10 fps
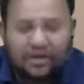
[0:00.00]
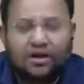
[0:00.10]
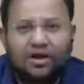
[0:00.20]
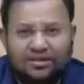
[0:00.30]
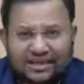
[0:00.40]

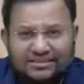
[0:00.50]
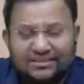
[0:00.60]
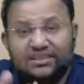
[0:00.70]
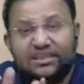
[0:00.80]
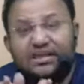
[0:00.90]
or there are
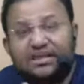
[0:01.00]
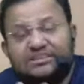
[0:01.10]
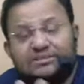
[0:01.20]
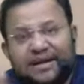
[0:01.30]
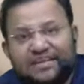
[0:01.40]
certain
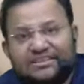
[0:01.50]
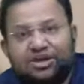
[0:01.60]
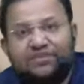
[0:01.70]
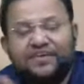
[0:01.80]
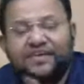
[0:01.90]
aspects of
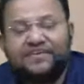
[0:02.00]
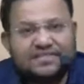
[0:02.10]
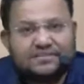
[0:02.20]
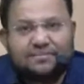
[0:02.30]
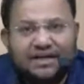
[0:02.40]

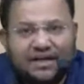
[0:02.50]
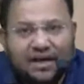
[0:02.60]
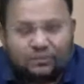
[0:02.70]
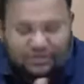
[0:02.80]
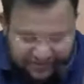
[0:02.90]
investment
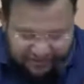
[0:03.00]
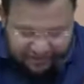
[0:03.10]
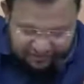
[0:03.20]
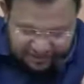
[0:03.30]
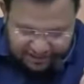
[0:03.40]
accounting
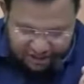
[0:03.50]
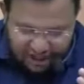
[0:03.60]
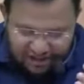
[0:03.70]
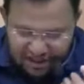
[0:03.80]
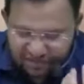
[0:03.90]
which are
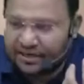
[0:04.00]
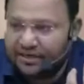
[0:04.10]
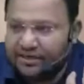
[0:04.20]
not covered.